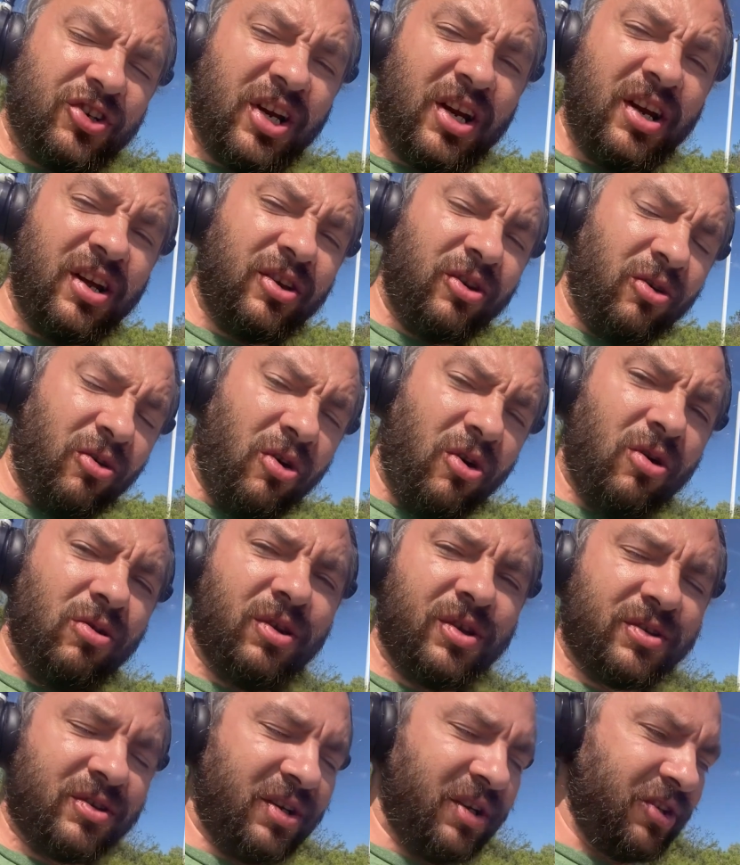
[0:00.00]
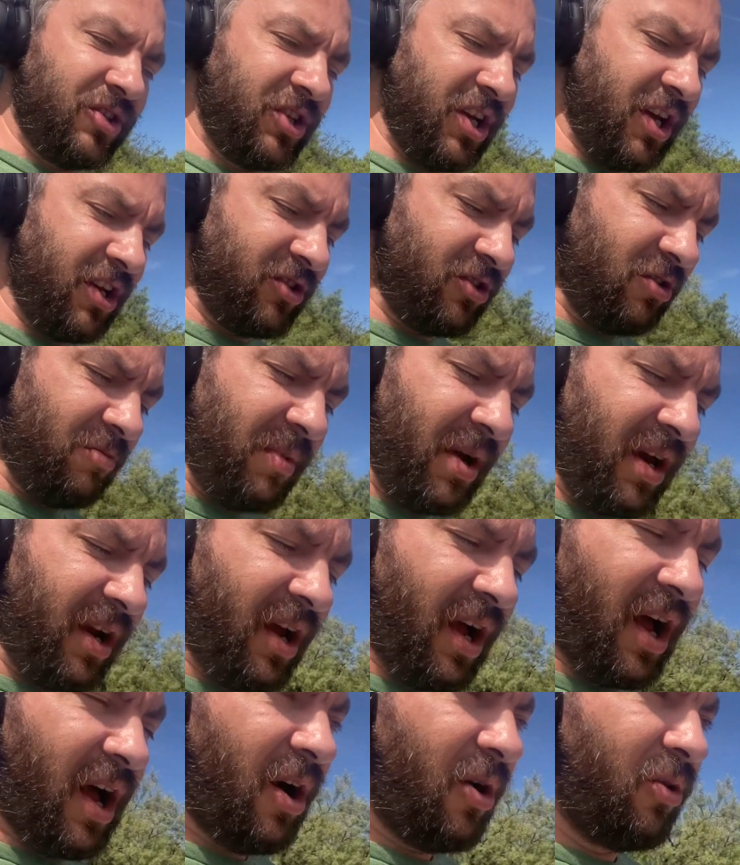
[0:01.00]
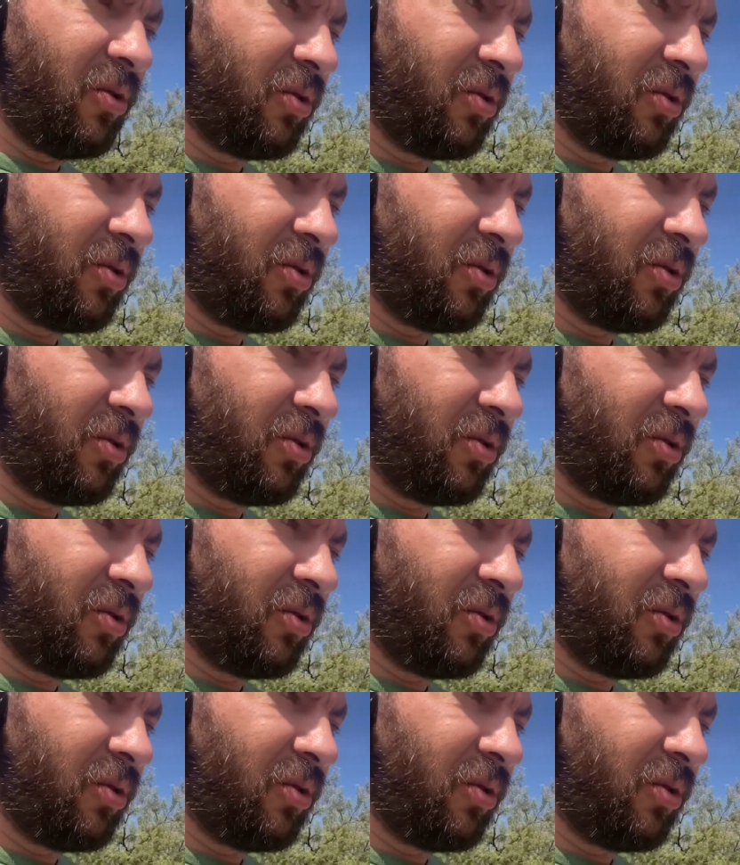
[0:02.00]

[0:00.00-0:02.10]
you always gonna change, no matter how